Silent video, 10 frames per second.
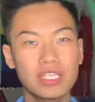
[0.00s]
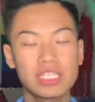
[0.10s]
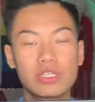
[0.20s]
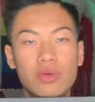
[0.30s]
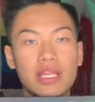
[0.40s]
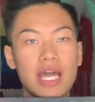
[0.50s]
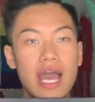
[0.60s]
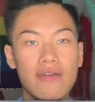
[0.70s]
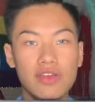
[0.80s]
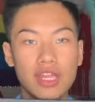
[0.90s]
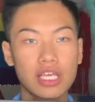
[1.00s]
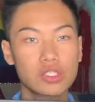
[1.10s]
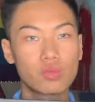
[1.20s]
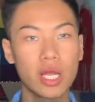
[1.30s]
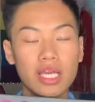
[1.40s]
It's great that everything is
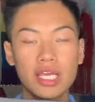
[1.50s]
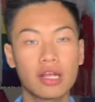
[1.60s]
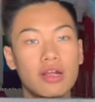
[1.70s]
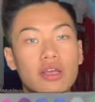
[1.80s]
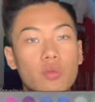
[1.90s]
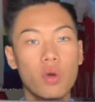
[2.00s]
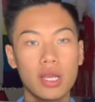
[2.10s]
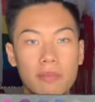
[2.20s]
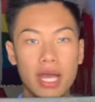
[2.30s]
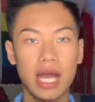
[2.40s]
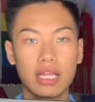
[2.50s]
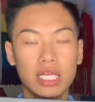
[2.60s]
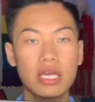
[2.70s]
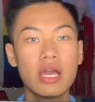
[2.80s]
right here in one palette,